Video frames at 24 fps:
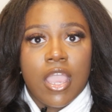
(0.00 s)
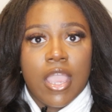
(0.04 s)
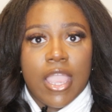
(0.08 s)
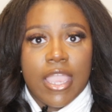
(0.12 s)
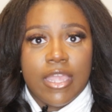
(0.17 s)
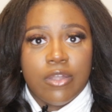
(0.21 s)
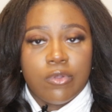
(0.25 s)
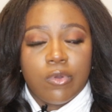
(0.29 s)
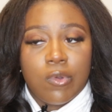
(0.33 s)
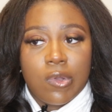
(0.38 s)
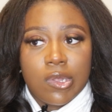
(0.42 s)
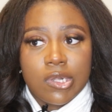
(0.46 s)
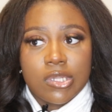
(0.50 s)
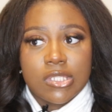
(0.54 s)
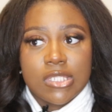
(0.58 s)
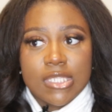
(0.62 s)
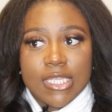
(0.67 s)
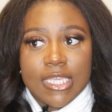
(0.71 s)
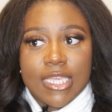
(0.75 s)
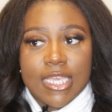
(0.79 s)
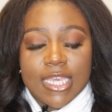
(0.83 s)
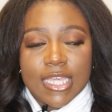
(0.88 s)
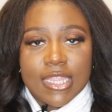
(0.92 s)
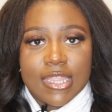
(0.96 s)
In order
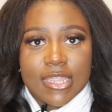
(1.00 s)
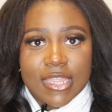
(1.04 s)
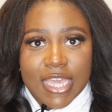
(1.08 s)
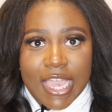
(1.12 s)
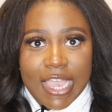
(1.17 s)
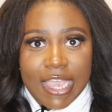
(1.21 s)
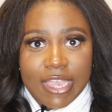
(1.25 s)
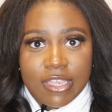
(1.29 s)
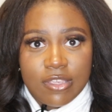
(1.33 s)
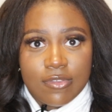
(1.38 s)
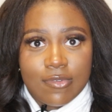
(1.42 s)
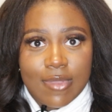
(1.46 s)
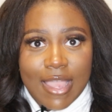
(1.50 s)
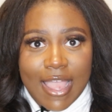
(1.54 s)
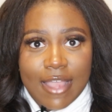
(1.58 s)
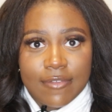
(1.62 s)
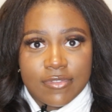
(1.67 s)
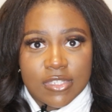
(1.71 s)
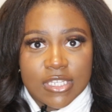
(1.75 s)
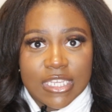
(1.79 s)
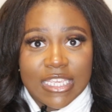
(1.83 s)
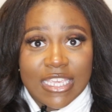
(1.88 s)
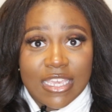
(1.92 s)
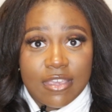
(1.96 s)
to get that, you have
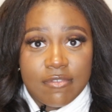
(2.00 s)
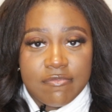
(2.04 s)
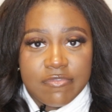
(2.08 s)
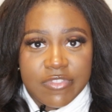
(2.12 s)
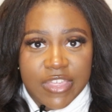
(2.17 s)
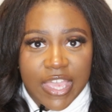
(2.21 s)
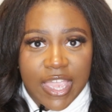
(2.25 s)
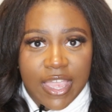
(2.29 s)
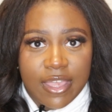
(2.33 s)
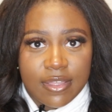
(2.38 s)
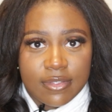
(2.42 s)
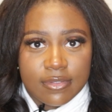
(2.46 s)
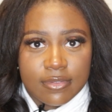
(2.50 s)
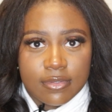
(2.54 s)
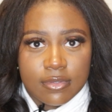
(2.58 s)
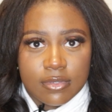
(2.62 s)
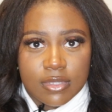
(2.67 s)
to give that.